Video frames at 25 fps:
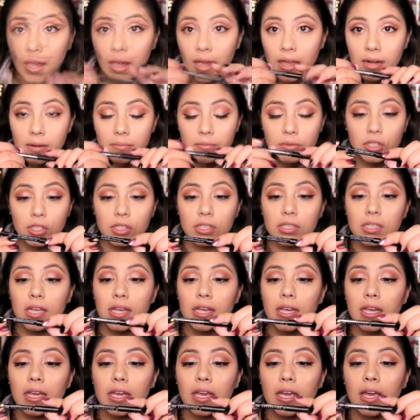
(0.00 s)
And I'm just
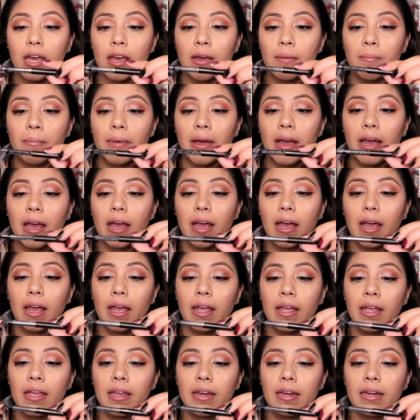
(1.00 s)
taking
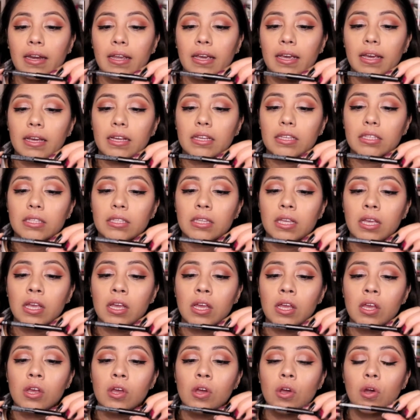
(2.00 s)
my NYX
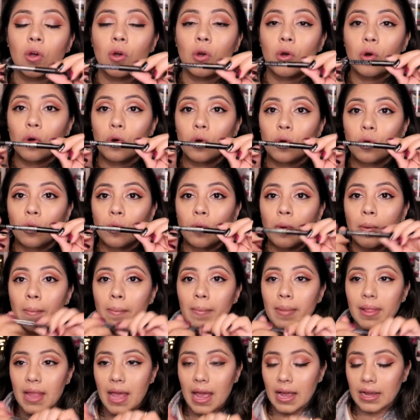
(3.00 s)
Kohl
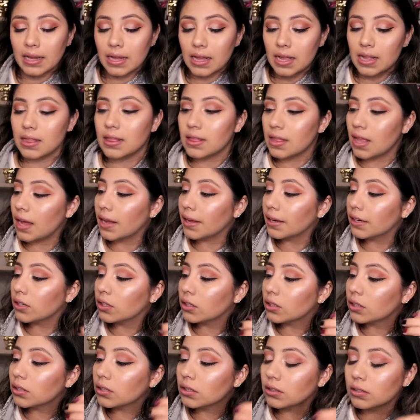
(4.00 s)
Black
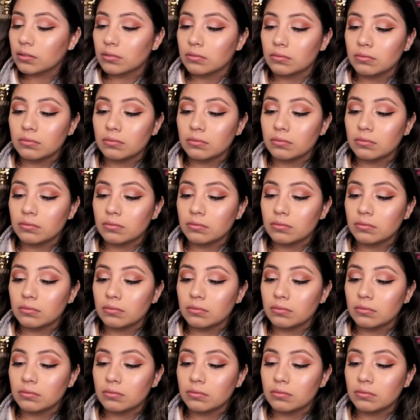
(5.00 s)
Liner,